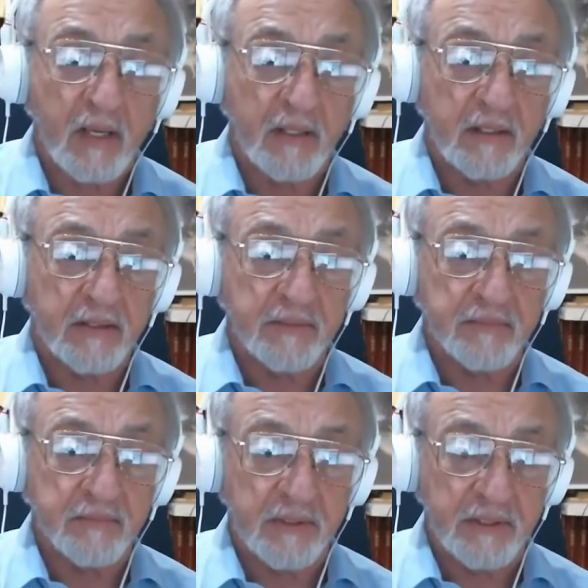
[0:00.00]

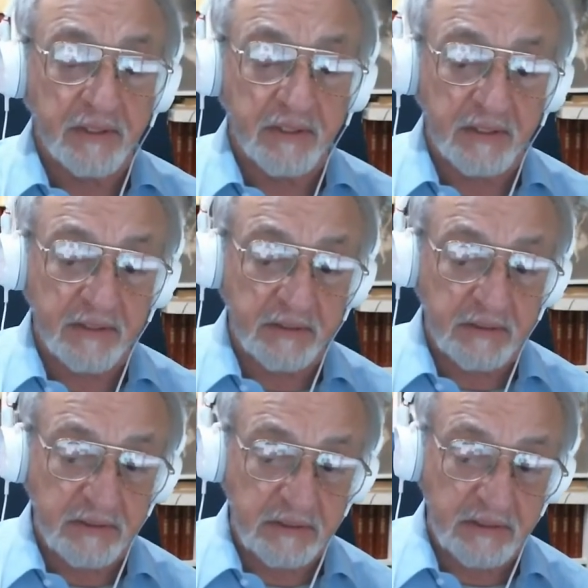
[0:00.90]
um,
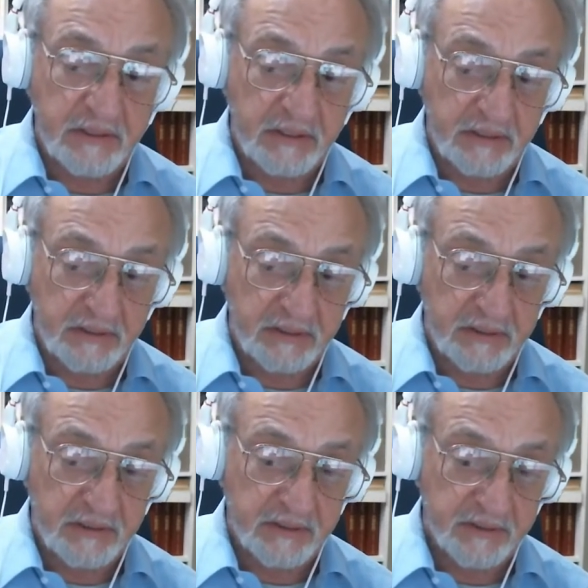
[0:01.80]
and
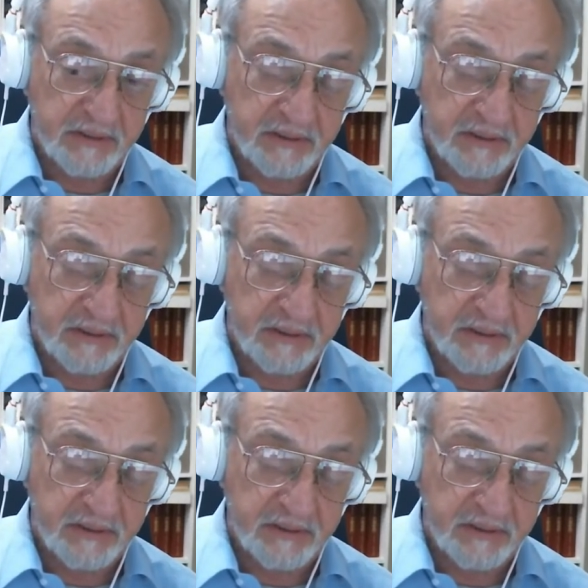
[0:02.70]
uh,